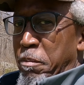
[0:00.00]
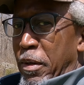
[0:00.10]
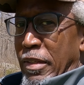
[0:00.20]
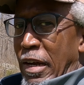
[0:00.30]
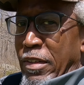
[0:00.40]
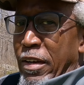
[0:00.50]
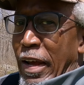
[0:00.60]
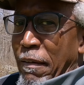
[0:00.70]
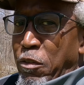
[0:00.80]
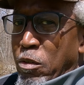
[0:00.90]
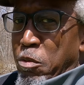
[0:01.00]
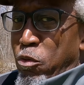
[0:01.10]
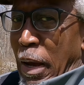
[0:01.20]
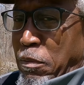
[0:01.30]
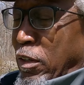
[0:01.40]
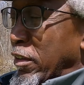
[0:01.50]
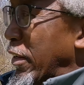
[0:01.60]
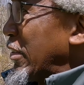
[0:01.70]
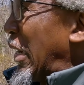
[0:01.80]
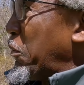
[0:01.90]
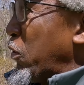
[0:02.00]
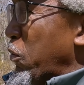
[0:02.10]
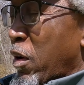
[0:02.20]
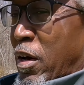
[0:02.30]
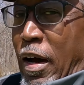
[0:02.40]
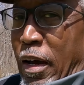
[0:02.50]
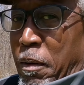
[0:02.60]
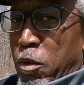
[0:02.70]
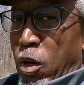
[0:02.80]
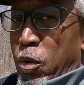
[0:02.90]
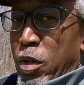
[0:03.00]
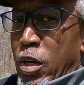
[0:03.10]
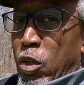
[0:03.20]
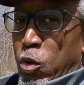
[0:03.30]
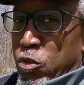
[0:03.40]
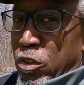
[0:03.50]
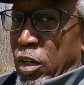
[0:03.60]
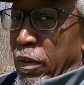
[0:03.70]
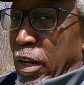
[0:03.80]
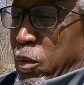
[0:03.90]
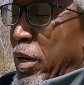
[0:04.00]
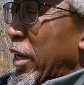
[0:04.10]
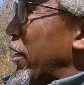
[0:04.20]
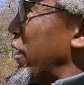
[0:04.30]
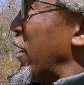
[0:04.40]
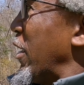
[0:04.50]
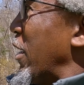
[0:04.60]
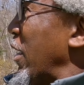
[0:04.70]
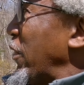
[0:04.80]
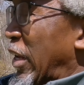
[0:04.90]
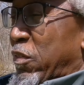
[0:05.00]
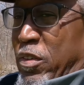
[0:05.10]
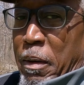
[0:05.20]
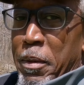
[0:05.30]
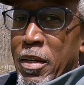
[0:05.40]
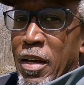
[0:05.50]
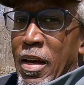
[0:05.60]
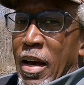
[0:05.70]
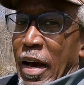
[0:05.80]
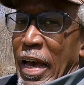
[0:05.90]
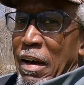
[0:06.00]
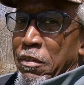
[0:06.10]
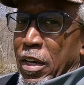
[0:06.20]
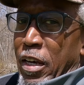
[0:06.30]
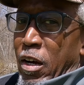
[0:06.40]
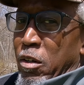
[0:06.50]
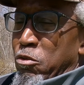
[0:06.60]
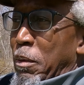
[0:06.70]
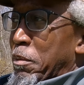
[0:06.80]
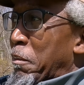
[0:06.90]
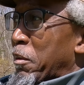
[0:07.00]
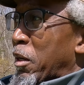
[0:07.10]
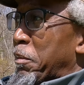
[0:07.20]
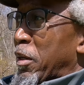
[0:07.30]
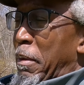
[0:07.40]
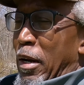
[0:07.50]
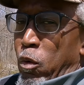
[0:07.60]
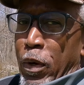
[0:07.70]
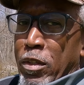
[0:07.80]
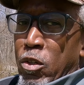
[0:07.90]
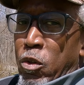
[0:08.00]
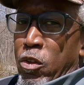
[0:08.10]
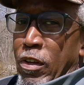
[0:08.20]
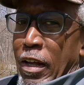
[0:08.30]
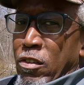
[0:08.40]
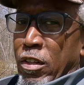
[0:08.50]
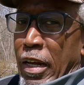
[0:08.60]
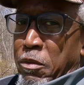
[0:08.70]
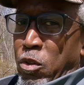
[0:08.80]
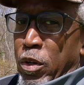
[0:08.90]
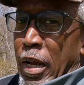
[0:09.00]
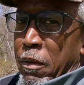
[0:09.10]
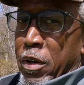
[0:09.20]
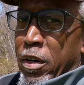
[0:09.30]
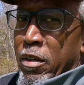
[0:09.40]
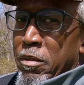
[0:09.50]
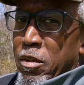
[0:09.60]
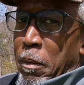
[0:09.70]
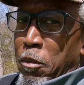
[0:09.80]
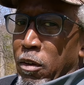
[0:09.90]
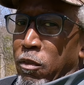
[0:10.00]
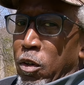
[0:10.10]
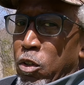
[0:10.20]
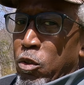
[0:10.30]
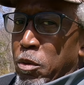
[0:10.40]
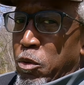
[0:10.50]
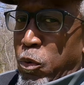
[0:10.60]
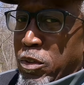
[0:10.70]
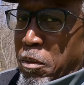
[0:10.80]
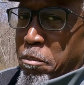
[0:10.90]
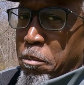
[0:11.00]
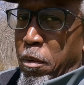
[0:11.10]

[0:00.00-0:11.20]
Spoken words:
bell down there after you subscribe so that the next time I upload, you'll see it right away. Thanks for coming. I have a trip coming up in about a week to the Scottsdale, Arizona area. I'm looking forward to doing some